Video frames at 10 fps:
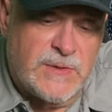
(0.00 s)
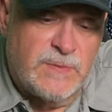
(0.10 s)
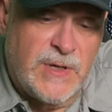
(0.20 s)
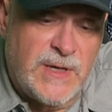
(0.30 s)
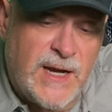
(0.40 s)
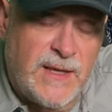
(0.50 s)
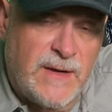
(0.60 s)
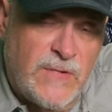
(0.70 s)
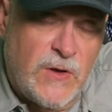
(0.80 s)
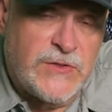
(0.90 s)
but now
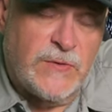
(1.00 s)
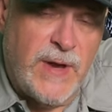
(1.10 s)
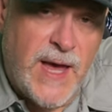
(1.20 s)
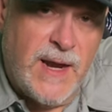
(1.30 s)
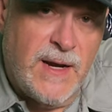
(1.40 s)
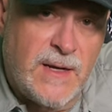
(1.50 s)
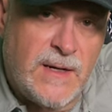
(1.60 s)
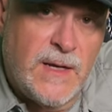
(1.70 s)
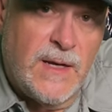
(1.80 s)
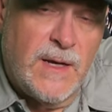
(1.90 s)
they've also
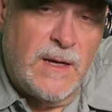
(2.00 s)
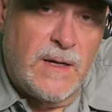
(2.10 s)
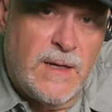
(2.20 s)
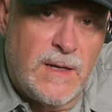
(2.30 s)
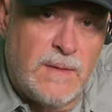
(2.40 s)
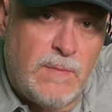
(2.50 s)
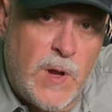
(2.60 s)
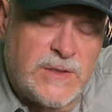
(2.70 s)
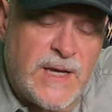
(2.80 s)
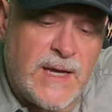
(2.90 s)
added um,
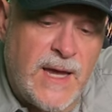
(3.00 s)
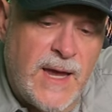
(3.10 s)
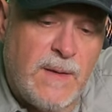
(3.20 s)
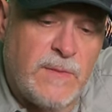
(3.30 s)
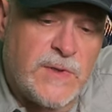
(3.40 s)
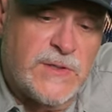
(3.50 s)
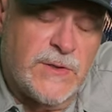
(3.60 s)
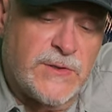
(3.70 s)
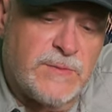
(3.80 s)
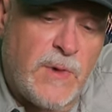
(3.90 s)
multicam, so
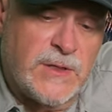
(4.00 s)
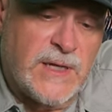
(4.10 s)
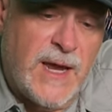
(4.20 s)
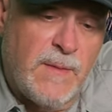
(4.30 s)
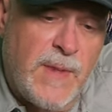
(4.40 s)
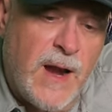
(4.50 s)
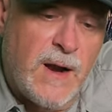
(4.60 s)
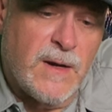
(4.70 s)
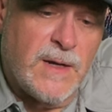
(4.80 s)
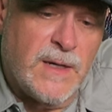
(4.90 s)
there's multicam
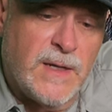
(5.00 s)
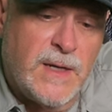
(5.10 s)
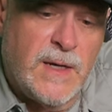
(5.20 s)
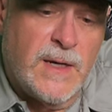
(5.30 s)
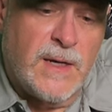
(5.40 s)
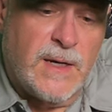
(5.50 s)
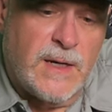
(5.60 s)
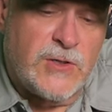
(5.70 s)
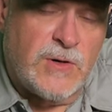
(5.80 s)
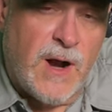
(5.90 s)
arid, uh,
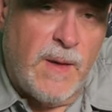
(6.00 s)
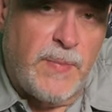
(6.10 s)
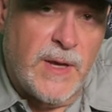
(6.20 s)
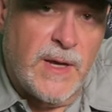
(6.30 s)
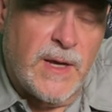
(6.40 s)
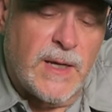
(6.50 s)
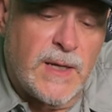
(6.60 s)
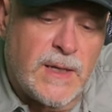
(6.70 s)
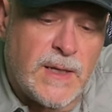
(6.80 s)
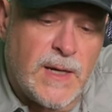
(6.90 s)
Tropic,
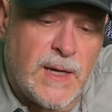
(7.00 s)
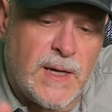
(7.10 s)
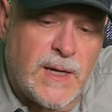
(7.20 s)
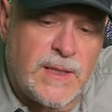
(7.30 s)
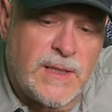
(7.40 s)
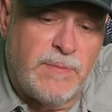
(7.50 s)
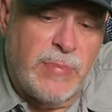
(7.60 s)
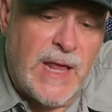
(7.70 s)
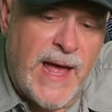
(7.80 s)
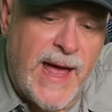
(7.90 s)
uh, the
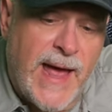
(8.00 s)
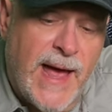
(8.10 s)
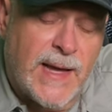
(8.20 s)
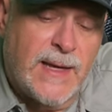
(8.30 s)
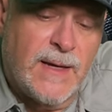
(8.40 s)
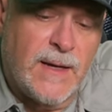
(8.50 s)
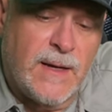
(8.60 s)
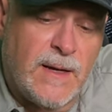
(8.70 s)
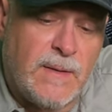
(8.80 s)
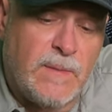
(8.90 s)
black,
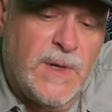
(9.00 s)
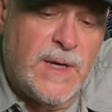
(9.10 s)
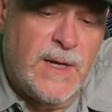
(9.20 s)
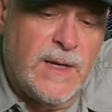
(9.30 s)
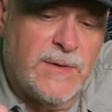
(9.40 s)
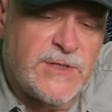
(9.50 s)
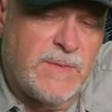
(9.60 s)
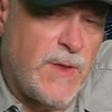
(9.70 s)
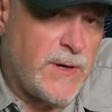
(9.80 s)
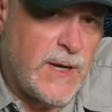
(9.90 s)
um, and there's
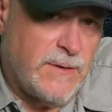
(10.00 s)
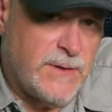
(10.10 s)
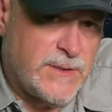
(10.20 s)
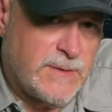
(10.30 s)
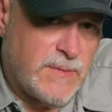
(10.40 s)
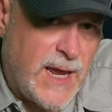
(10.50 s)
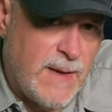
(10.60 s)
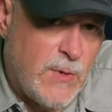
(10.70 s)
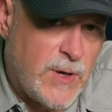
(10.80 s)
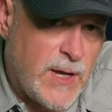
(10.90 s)
some other color, some
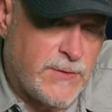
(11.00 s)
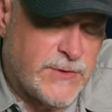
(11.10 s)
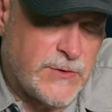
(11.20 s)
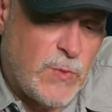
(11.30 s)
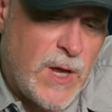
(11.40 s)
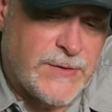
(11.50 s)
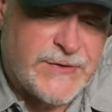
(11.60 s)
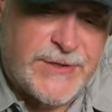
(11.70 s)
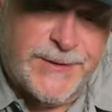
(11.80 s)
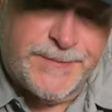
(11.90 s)
camo colors as well.
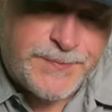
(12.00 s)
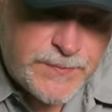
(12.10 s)
So